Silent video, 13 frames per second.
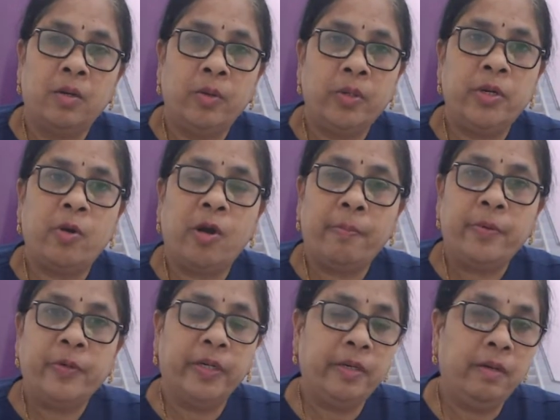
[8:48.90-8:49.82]
good
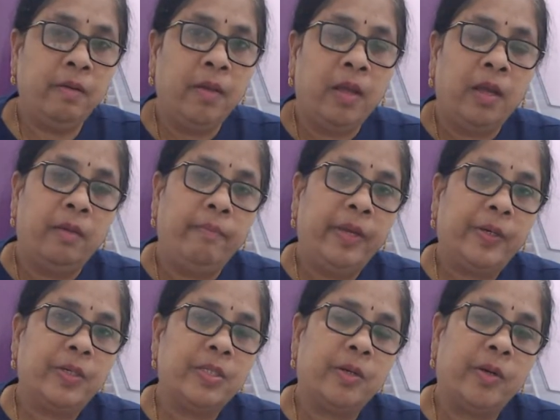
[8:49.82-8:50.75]
option,
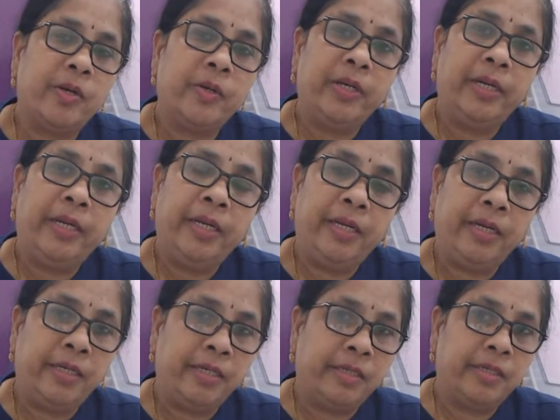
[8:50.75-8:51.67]
because not
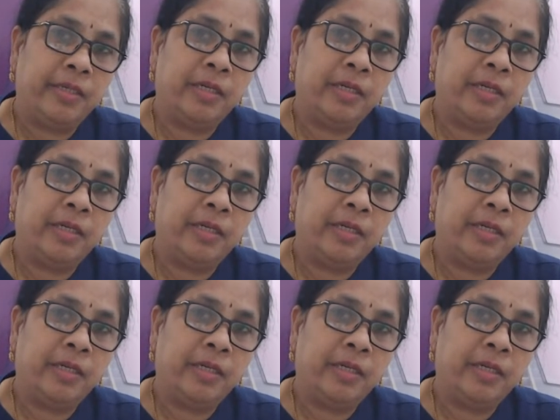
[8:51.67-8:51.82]
only